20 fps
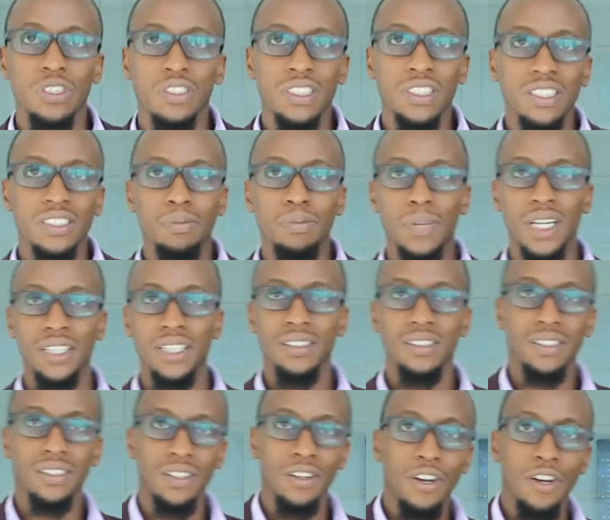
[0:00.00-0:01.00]
6
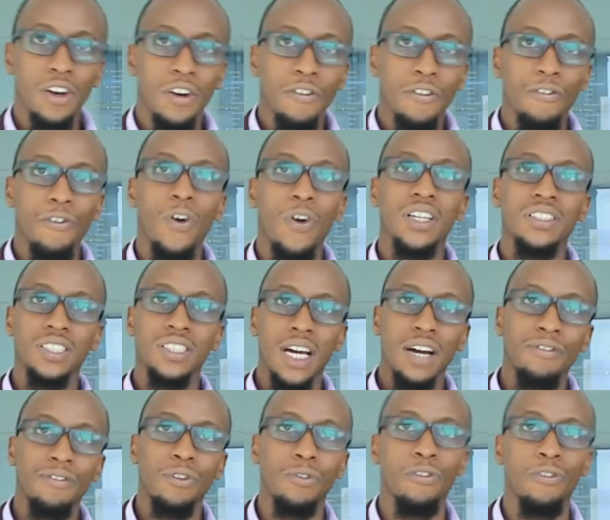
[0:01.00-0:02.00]
months for a
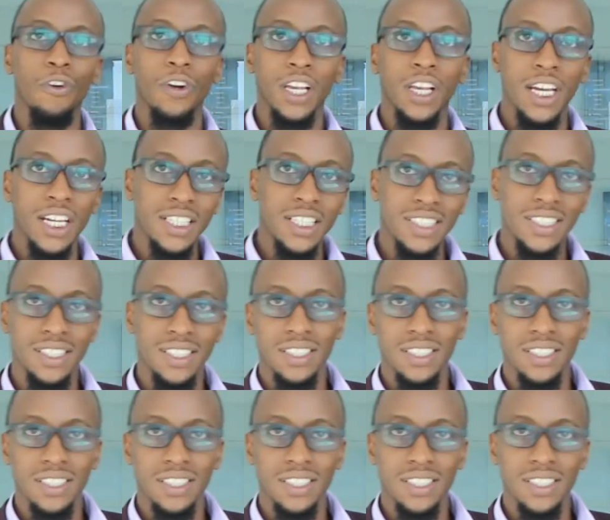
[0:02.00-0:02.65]
staff to forget